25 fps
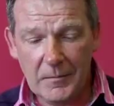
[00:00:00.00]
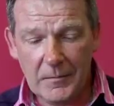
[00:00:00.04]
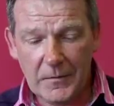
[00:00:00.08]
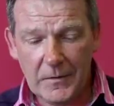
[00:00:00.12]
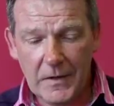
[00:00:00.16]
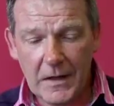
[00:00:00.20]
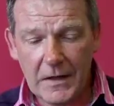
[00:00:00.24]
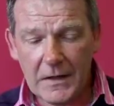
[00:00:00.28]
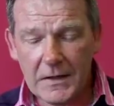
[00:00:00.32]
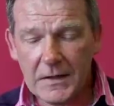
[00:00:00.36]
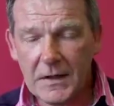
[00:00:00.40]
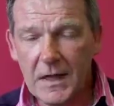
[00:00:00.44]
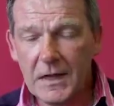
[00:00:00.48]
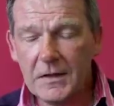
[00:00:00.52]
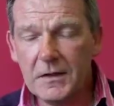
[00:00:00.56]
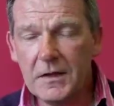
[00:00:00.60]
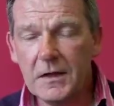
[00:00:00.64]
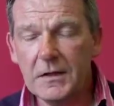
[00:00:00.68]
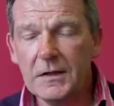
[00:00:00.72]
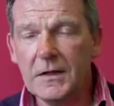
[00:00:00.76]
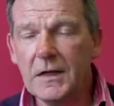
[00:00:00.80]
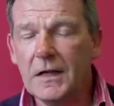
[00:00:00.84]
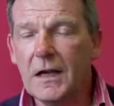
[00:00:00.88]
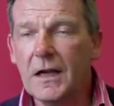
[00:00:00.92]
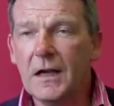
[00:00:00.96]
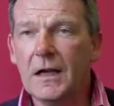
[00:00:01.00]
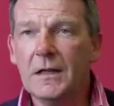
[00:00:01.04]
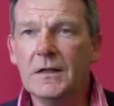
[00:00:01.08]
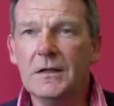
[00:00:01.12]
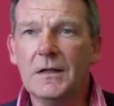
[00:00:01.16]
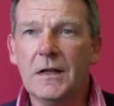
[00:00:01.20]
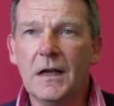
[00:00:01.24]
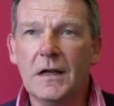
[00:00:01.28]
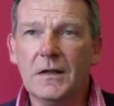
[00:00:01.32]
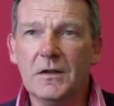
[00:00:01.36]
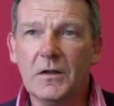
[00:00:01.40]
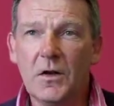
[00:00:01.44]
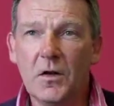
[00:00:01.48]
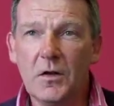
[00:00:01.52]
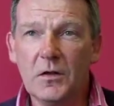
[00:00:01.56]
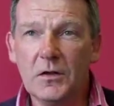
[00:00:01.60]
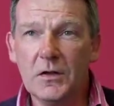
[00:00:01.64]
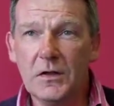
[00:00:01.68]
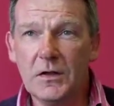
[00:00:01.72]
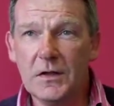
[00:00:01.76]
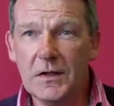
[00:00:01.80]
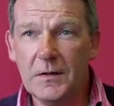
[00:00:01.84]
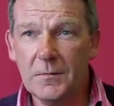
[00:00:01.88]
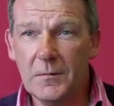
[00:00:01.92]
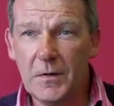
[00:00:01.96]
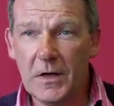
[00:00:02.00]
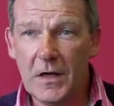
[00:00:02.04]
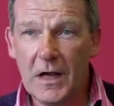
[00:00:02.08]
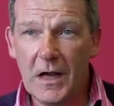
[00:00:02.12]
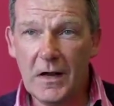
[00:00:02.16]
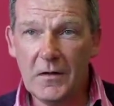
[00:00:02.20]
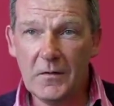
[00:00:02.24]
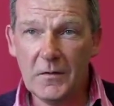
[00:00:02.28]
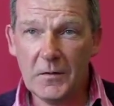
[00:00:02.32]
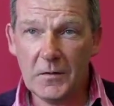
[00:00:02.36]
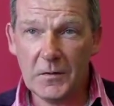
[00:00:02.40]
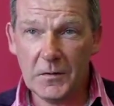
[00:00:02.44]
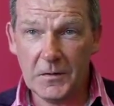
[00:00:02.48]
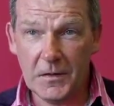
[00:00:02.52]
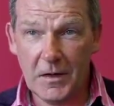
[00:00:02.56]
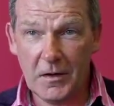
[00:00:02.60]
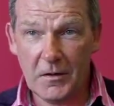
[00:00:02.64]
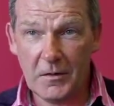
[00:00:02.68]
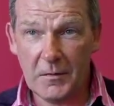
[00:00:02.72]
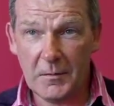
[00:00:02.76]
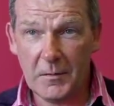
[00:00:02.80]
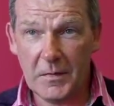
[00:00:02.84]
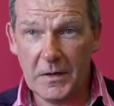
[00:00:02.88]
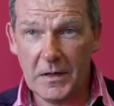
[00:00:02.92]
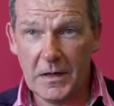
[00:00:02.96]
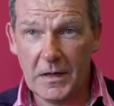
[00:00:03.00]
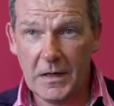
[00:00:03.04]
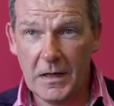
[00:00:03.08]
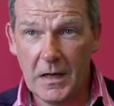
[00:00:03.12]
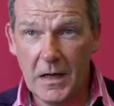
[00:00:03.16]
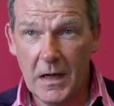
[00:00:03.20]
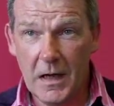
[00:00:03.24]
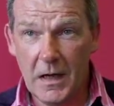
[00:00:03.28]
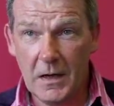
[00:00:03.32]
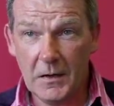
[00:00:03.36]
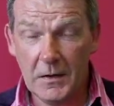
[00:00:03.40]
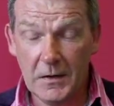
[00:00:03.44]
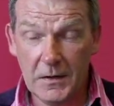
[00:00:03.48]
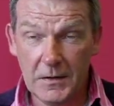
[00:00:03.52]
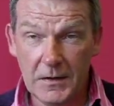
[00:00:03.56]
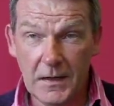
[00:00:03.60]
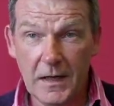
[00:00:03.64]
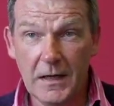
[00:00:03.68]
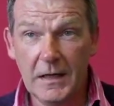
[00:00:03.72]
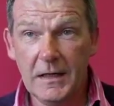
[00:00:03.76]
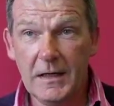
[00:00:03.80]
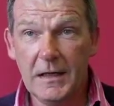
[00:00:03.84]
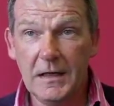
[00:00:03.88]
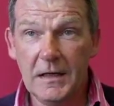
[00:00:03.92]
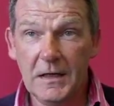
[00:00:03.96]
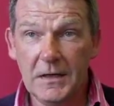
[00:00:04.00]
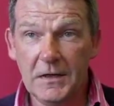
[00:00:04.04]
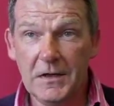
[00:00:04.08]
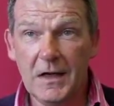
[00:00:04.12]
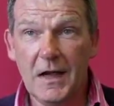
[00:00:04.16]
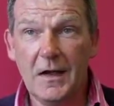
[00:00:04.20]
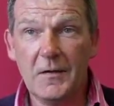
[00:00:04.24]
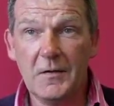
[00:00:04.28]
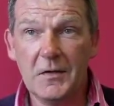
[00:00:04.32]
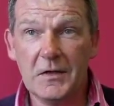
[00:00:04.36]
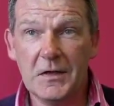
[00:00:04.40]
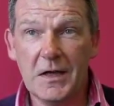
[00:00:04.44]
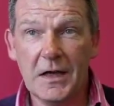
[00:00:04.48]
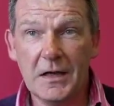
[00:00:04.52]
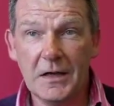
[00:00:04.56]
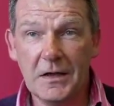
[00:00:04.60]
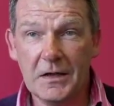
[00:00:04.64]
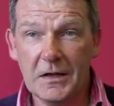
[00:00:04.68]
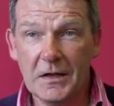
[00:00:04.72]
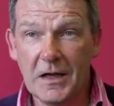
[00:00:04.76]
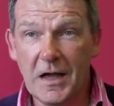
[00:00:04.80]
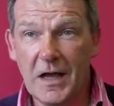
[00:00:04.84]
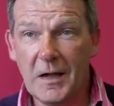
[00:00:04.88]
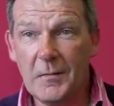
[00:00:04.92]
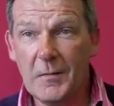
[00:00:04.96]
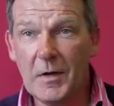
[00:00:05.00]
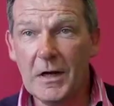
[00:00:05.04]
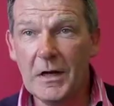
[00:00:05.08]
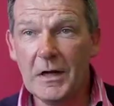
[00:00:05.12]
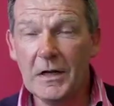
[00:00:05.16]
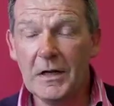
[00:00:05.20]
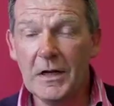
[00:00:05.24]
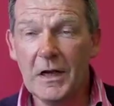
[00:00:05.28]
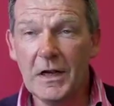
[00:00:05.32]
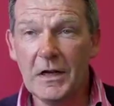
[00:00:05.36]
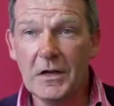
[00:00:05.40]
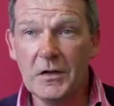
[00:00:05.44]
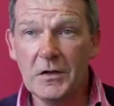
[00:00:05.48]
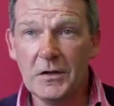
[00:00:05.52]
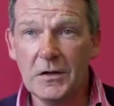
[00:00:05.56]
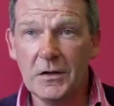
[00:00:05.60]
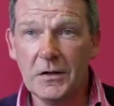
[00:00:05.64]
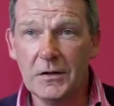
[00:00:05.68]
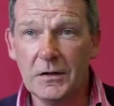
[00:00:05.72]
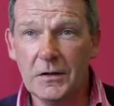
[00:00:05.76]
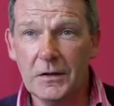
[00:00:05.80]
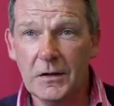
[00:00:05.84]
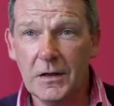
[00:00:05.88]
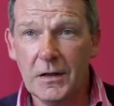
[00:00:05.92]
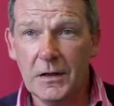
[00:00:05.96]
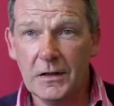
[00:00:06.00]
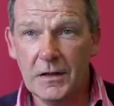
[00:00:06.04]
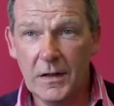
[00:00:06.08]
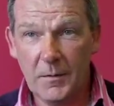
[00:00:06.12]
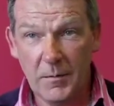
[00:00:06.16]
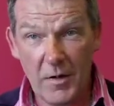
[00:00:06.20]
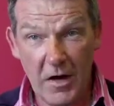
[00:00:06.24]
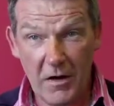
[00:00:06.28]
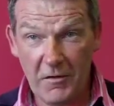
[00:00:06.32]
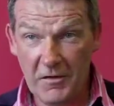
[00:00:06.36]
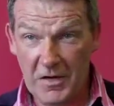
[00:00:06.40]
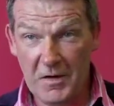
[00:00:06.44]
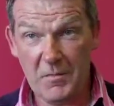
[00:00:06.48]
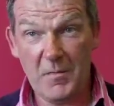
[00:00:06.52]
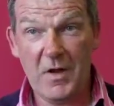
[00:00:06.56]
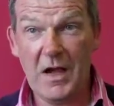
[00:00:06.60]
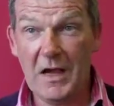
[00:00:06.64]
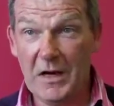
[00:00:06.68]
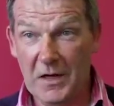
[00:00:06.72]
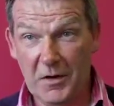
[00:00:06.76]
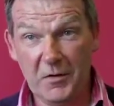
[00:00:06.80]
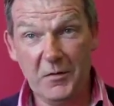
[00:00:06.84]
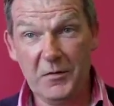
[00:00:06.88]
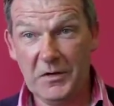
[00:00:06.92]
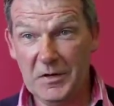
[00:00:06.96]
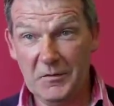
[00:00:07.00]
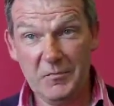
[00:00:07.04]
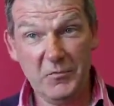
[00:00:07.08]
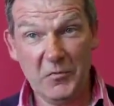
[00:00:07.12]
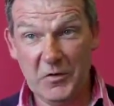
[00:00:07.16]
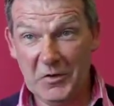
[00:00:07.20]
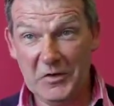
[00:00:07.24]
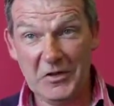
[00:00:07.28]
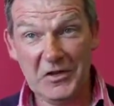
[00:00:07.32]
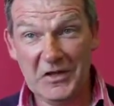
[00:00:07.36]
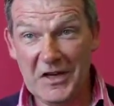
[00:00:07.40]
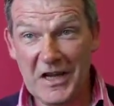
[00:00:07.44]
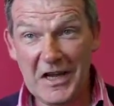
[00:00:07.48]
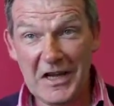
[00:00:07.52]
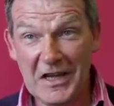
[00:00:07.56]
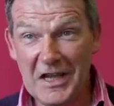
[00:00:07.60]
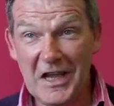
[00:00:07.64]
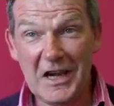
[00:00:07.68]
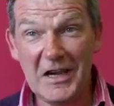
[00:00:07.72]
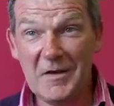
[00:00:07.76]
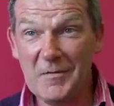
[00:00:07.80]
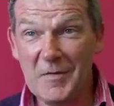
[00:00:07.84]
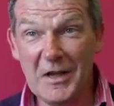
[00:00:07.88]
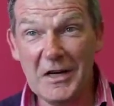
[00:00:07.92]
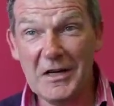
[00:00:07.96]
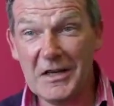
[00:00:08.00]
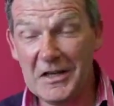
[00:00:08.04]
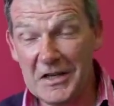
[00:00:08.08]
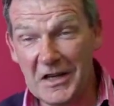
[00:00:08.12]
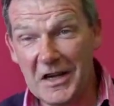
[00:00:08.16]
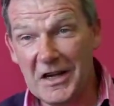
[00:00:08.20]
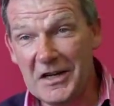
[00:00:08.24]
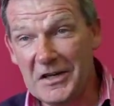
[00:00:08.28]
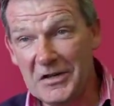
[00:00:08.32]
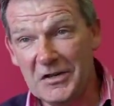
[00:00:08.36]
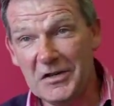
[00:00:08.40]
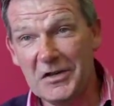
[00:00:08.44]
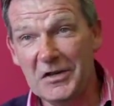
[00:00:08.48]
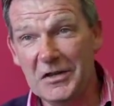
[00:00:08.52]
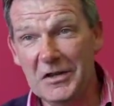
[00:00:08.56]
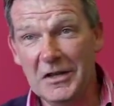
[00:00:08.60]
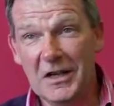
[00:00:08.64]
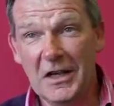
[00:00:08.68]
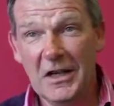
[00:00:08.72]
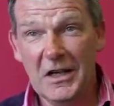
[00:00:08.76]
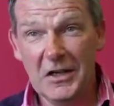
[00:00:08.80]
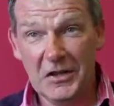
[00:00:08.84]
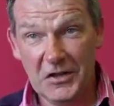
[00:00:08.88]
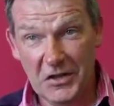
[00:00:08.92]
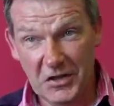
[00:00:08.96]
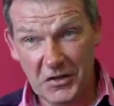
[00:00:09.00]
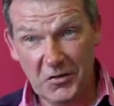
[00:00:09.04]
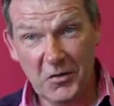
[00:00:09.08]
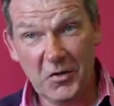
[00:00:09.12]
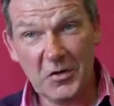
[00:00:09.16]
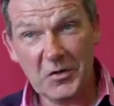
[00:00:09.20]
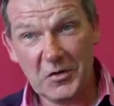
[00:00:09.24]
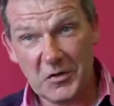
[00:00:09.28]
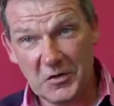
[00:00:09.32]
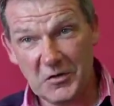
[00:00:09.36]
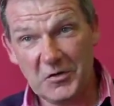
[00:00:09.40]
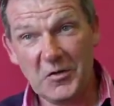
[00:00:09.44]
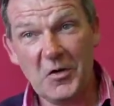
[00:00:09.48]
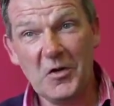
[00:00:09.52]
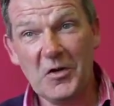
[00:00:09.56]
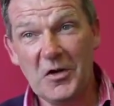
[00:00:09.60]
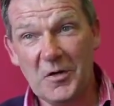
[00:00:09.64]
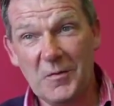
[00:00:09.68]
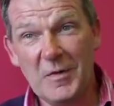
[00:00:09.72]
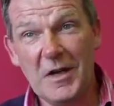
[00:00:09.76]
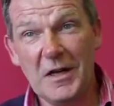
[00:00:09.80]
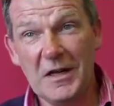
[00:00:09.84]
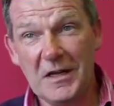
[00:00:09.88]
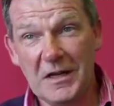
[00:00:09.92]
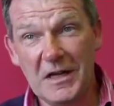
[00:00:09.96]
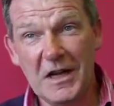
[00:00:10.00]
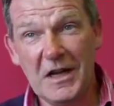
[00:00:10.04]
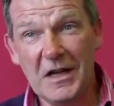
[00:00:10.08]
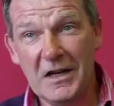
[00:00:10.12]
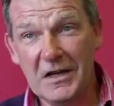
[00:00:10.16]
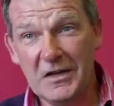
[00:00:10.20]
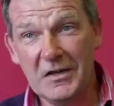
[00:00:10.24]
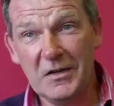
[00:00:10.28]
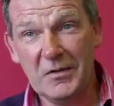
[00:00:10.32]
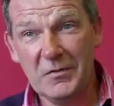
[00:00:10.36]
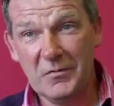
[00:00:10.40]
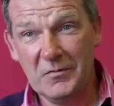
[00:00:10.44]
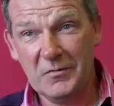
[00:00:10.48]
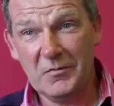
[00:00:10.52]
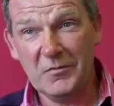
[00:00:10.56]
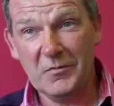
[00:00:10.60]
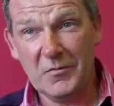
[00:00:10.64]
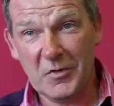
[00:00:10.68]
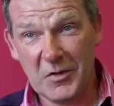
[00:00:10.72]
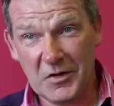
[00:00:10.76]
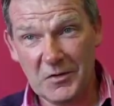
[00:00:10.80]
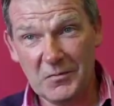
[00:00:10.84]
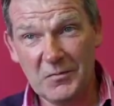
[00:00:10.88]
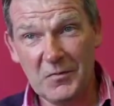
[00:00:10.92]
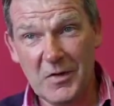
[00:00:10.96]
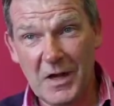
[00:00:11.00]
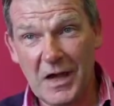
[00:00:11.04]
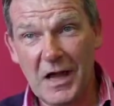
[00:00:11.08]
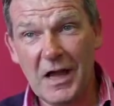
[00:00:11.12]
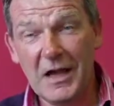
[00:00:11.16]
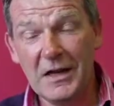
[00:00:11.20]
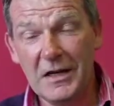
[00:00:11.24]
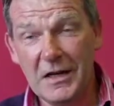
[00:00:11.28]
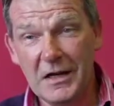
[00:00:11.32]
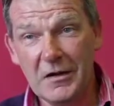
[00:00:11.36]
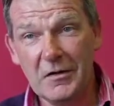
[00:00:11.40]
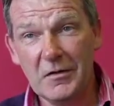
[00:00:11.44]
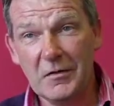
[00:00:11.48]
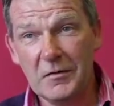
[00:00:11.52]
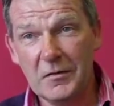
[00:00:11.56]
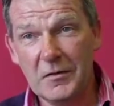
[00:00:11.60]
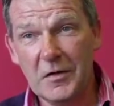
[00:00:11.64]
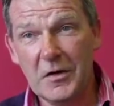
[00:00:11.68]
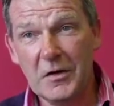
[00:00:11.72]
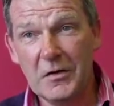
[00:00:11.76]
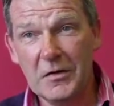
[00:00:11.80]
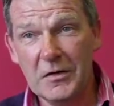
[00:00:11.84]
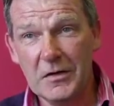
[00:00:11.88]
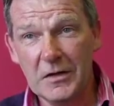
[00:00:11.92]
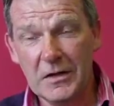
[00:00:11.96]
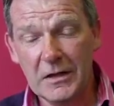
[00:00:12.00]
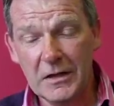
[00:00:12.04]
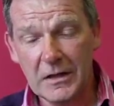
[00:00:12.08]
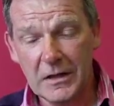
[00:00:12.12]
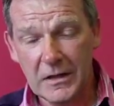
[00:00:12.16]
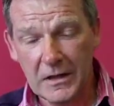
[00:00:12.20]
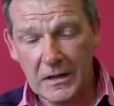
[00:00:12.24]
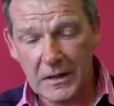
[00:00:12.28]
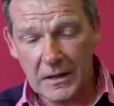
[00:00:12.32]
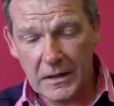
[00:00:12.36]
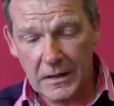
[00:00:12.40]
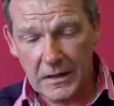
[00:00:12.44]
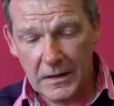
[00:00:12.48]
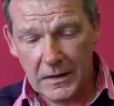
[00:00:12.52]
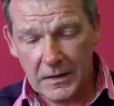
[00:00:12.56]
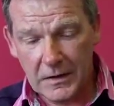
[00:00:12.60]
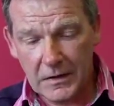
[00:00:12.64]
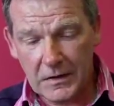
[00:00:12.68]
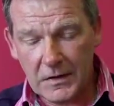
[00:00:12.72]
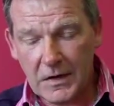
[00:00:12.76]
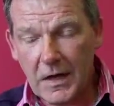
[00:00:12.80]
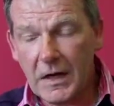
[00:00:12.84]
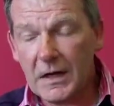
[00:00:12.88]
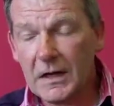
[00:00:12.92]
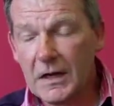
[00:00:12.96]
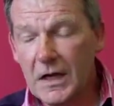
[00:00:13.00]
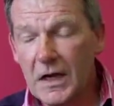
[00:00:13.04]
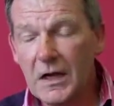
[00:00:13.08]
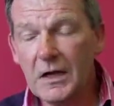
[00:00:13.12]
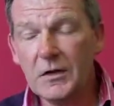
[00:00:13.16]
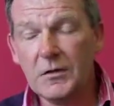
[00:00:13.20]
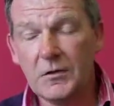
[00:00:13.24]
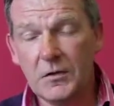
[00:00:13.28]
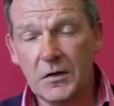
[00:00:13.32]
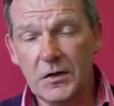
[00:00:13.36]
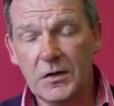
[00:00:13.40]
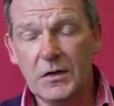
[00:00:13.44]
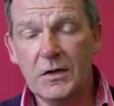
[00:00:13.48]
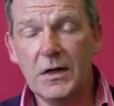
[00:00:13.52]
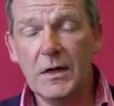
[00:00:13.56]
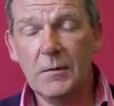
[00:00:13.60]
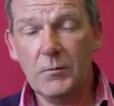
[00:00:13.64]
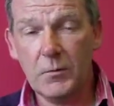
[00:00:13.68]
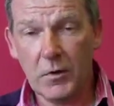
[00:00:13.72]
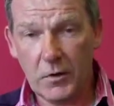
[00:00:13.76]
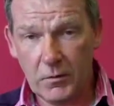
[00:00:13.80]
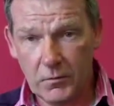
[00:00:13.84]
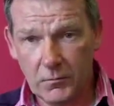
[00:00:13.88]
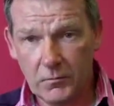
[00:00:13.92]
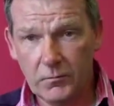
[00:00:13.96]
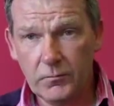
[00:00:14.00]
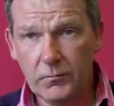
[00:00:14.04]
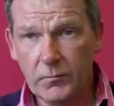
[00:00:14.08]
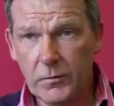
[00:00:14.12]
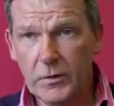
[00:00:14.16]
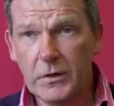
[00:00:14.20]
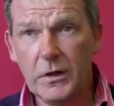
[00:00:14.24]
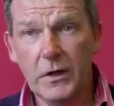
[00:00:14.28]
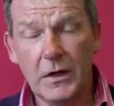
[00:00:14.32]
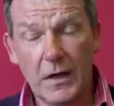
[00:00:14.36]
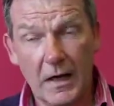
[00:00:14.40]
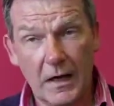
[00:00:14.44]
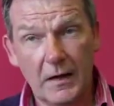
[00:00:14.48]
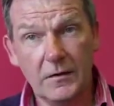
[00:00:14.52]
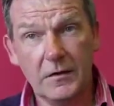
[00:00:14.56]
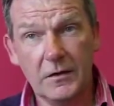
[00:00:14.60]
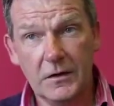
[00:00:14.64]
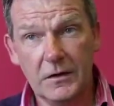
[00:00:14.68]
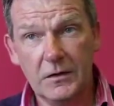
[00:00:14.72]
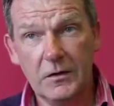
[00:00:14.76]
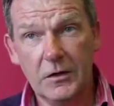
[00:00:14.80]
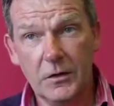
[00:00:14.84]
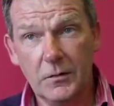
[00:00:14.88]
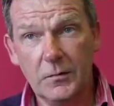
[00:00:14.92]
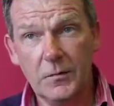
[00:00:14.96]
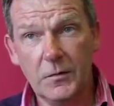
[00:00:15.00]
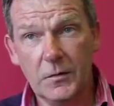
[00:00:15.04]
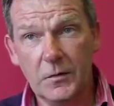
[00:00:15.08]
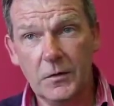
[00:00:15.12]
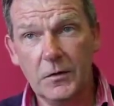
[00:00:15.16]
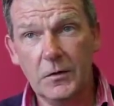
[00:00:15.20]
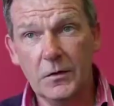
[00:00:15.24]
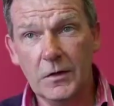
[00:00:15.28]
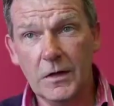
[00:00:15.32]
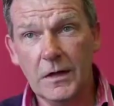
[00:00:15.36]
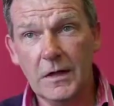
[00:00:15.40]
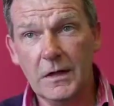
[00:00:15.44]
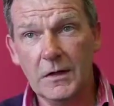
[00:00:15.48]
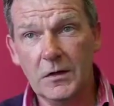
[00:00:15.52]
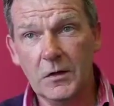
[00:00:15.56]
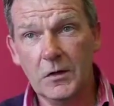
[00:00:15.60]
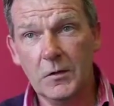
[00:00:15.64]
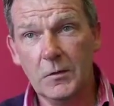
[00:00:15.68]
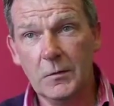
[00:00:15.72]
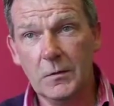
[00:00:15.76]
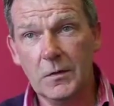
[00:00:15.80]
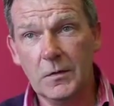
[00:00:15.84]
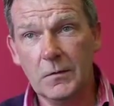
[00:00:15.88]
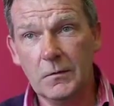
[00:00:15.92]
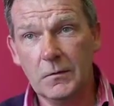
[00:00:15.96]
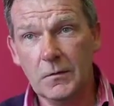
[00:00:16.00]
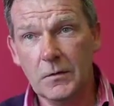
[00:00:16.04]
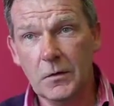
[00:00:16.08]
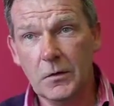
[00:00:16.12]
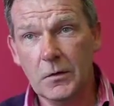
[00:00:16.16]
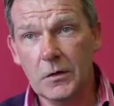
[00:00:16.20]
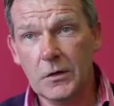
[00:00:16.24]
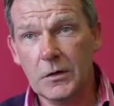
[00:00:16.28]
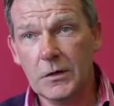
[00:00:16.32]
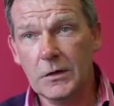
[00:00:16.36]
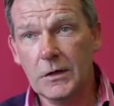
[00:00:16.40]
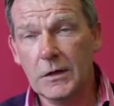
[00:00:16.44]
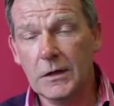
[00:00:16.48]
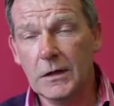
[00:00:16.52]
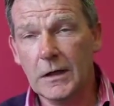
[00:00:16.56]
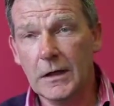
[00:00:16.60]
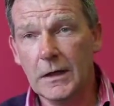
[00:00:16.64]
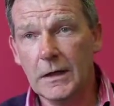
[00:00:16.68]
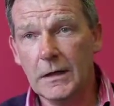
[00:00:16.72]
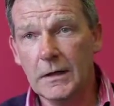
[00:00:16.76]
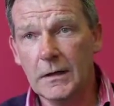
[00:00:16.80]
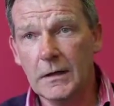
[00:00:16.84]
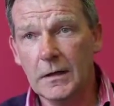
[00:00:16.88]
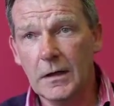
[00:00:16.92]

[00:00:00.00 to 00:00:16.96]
They said that I hadn't had cognitive behavioural therapy and that I needed to have second-line medication. Now, bearing in mind I didn't want to take any medication, to go on stronger medication wasn't my idea of fun. The psychiatrist said, well, we're going to have to jump through these hoops, unfortunately.